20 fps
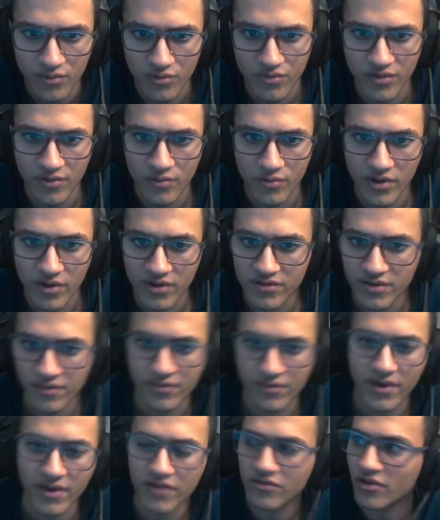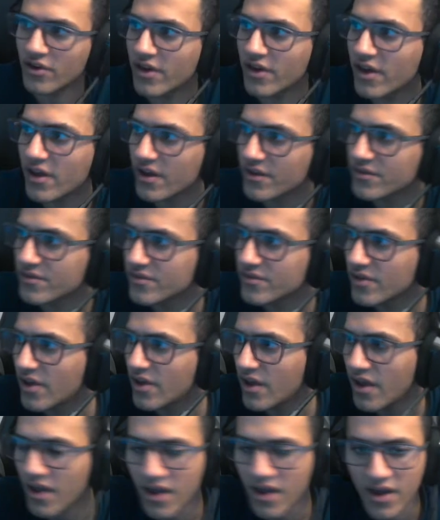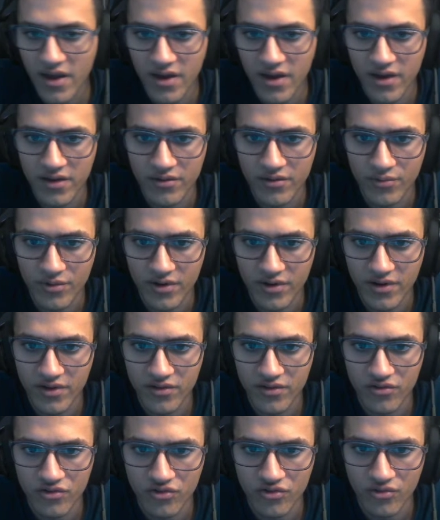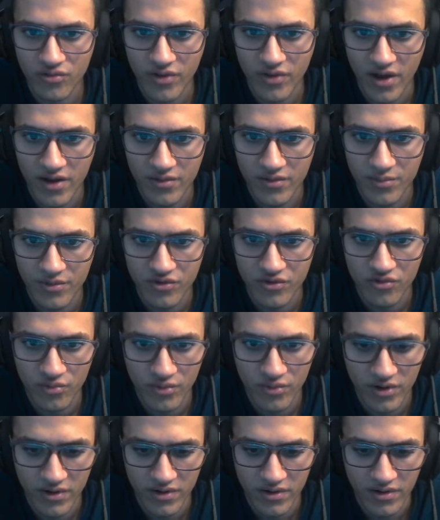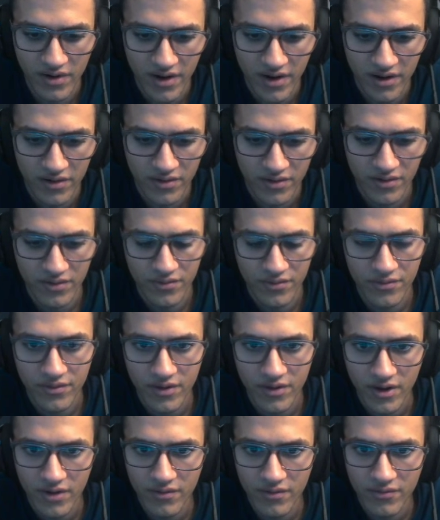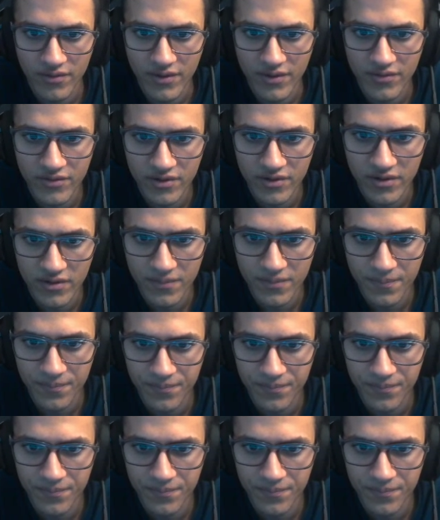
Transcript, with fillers: the relative dot X, and we're gonna do that between negative 50,